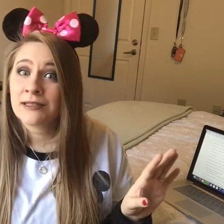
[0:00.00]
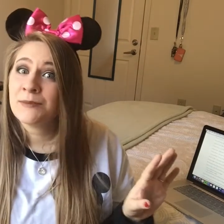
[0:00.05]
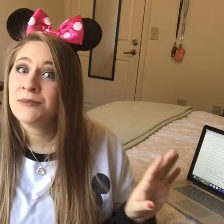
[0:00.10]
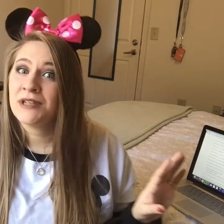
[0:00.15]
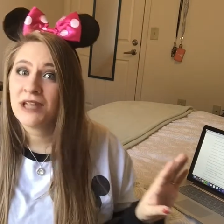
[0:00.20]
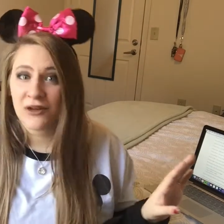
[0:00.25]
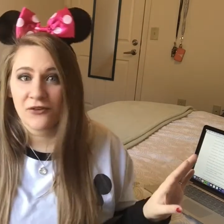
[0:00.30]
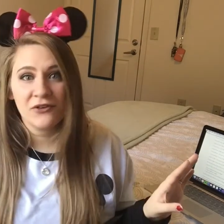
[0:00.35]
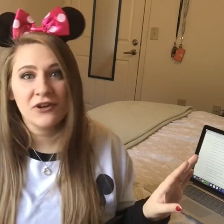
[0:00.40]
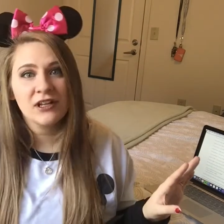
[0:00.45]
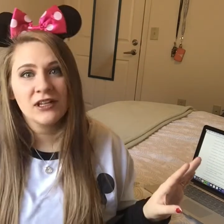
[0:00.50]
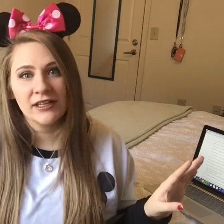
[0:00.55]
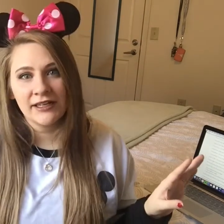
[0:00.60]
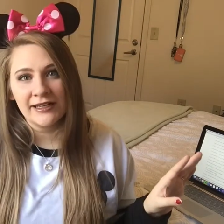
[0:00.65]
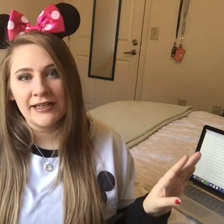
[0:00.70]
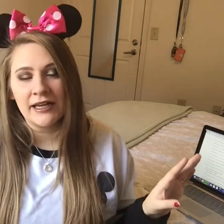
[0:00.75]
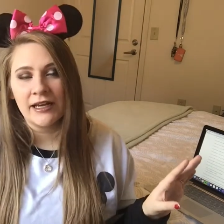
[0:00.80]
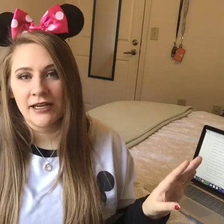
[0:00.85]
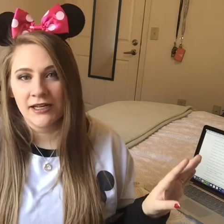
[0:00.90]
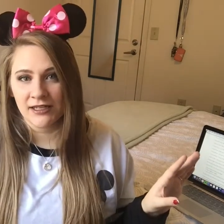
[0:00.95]
I'm
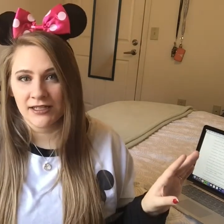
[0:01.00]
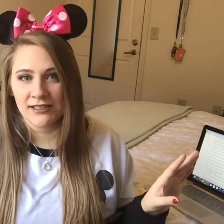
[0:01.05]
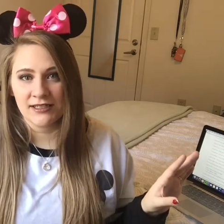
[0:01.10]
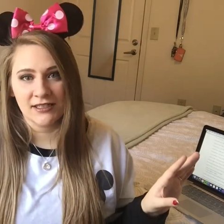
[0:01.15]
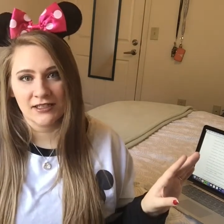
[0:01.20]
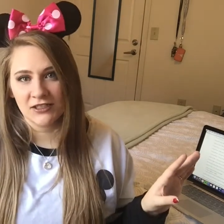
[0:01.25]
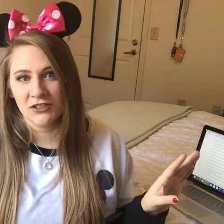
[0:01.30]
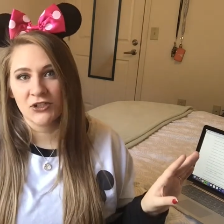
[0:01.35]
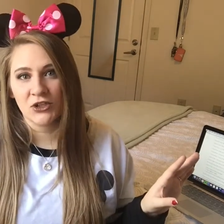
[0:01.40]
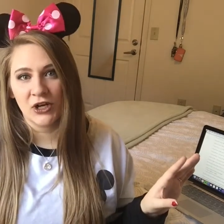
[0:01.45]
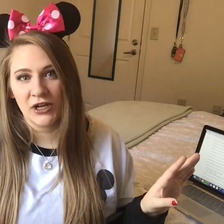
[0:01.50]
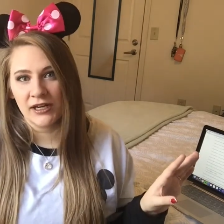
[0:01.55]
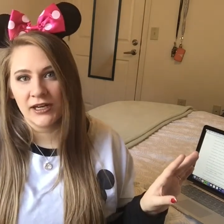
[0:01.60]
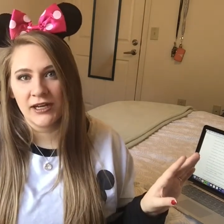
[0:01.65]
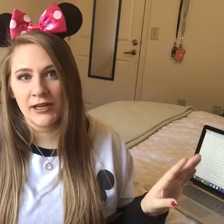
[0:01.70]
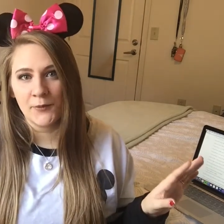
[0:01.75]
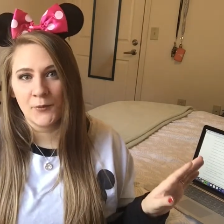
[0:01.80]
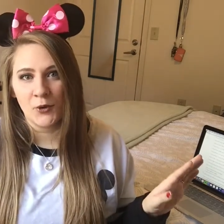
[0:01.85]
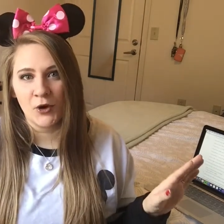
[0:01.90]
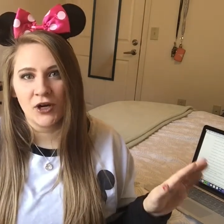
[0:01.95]
definitely not in 6th grade
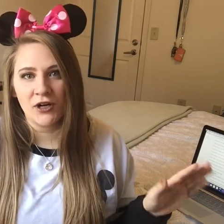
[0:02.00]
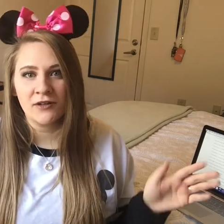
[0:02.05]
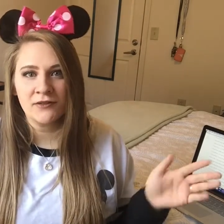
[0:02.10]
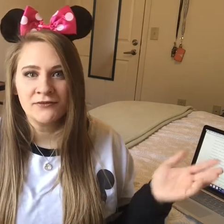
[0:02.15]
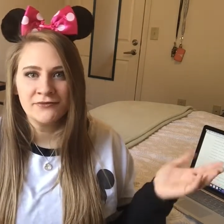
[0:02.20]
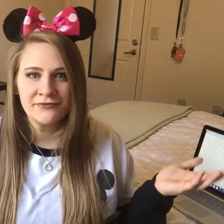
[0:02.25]
anymore.